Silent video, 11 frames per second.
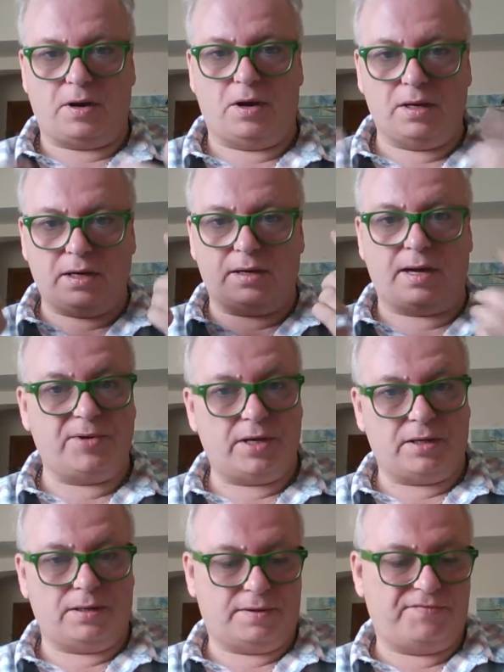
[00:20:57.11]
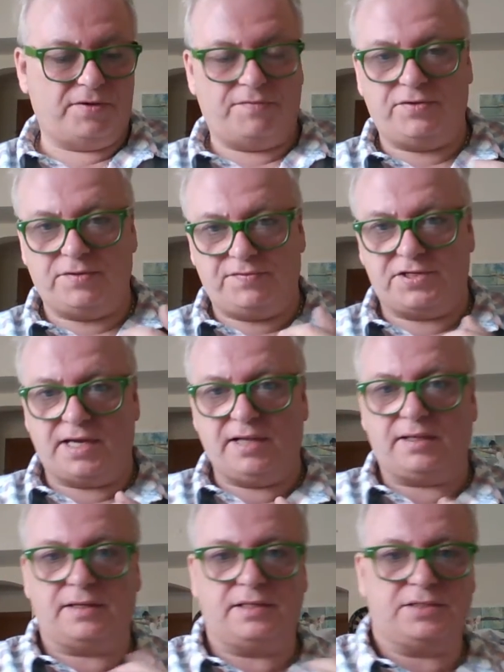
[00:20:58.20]
if you take
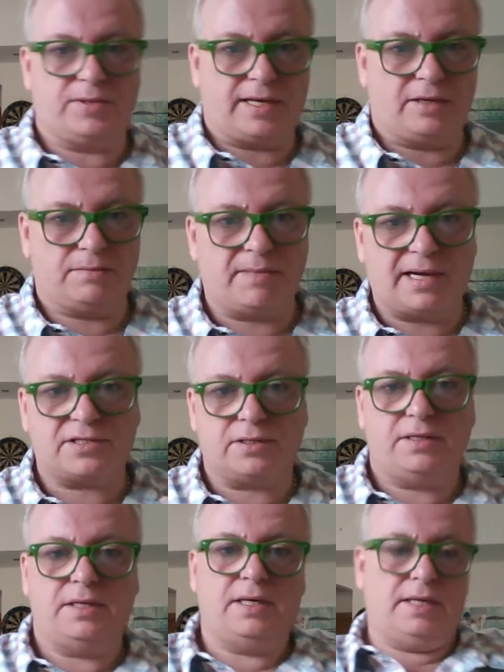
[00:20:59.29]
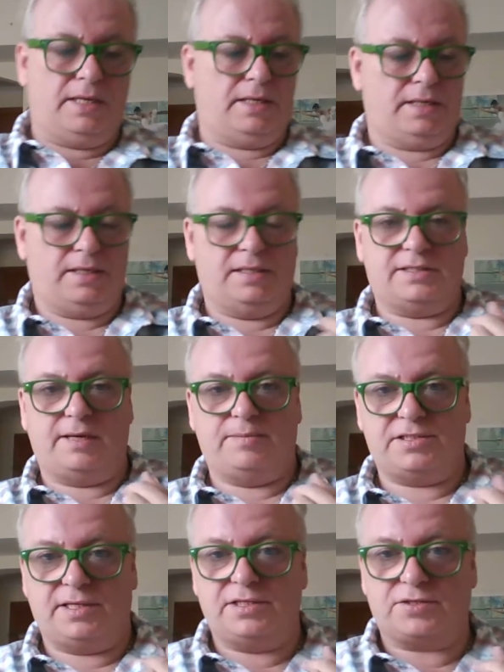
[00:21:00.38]
that into account, matter is able
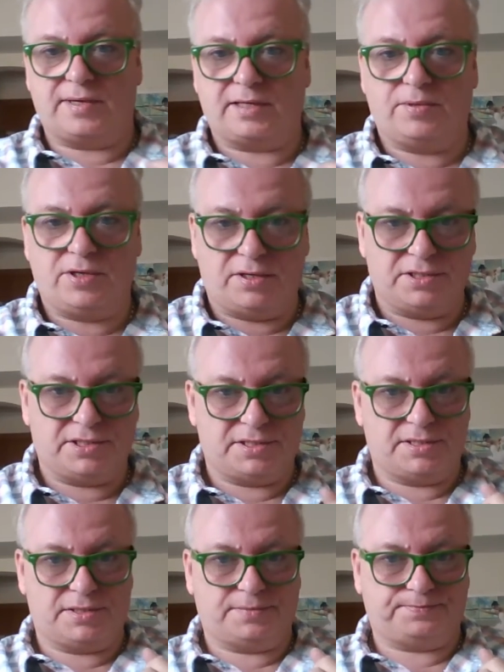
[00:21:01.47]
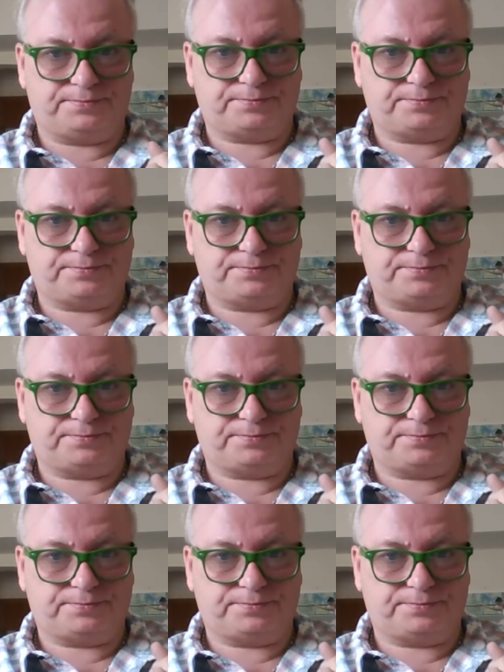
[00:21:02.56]
to interact with consciousness.